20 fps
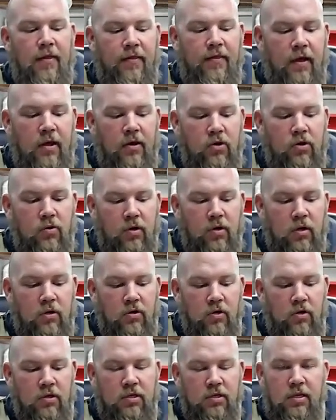then you
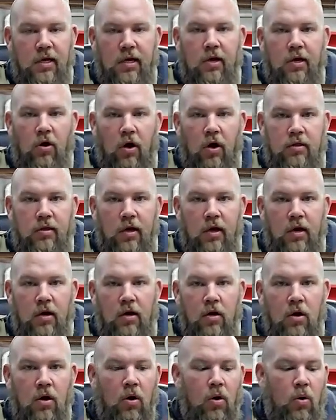can just stick it on
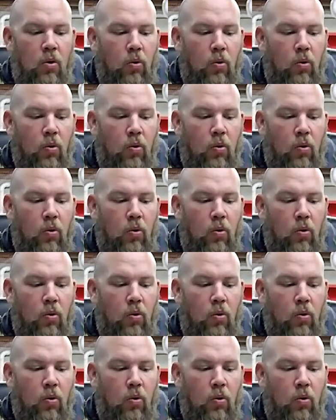there,